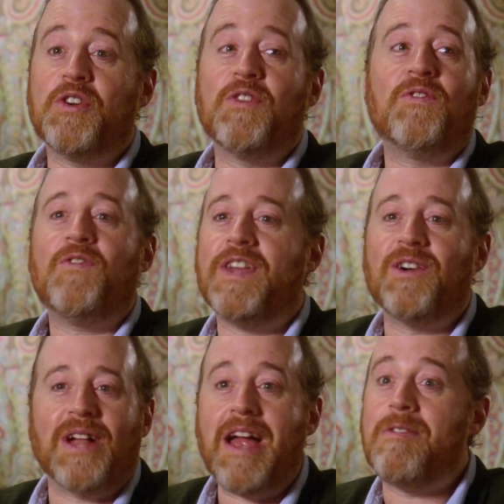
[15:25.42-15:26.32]
you could
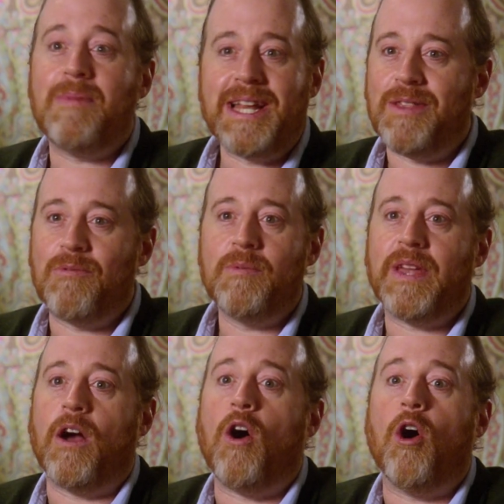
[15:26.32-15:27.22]
feel everybody in the room
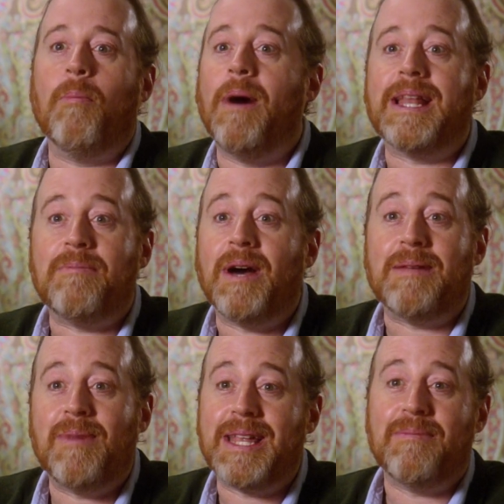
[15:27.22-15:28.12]
thinking, oh, money,
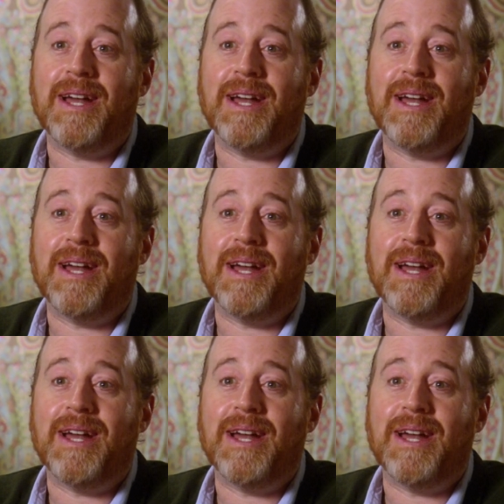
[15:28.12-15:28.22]
money, money,